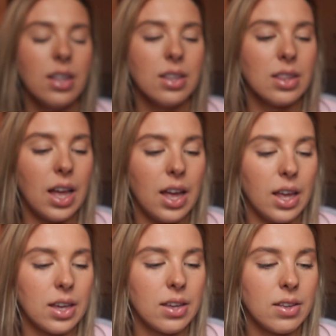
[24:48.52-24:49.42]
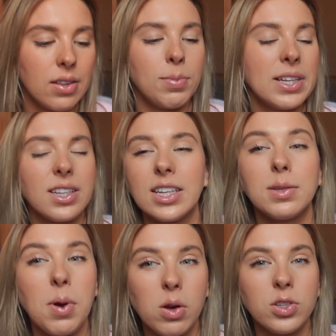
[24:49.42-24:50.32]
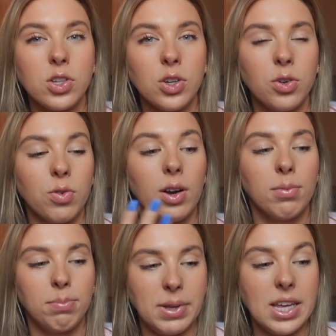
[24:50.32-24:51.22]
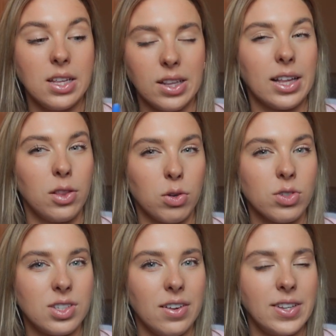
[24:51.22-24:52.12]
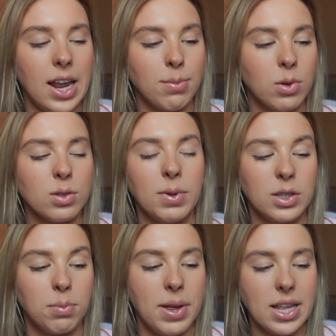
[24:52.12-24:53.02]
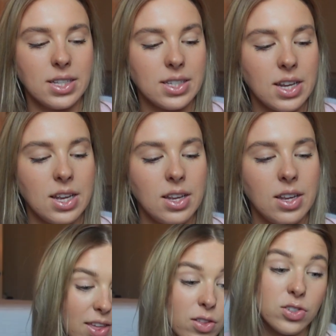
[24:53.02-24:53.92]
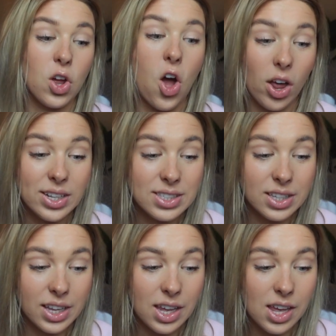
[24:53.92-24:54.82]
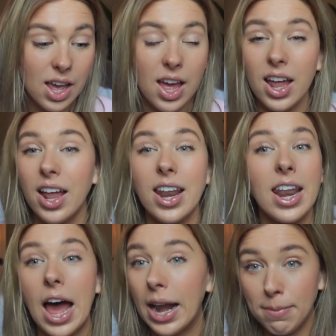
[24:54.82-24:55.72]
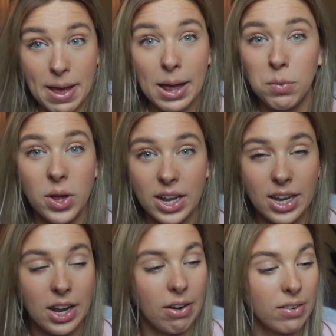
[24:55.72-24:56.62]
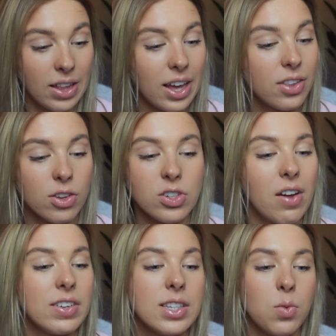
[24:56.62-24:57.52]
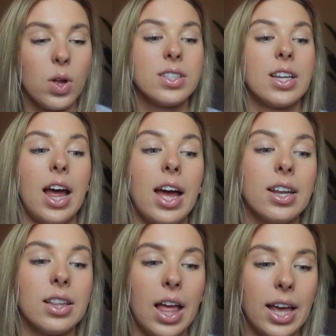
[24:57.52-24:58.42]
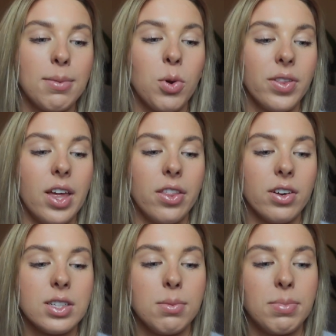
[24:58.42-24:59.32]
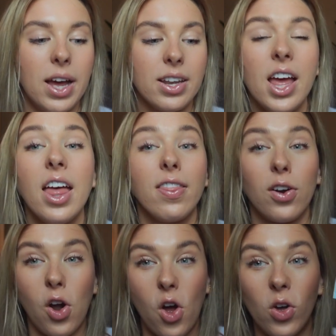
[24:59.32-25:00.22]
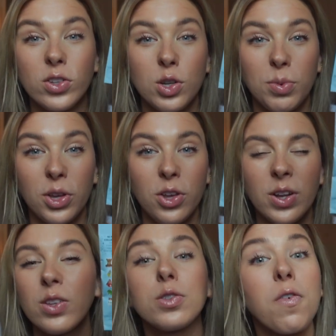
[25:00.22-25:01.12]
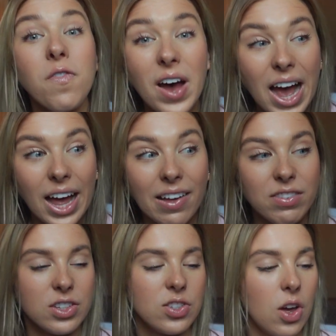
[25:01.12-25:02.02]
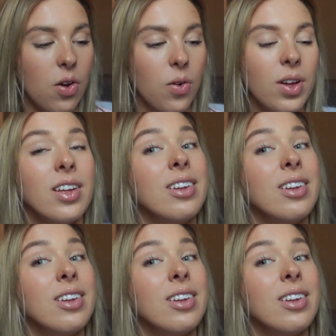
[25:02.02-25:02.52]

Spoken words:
supposed to be like little stuffed animals, but they're pins. And there's honestly not a bad one in here. Like, there's obviously ones that I'd like more than others, but they're all super cute, and there's 5. So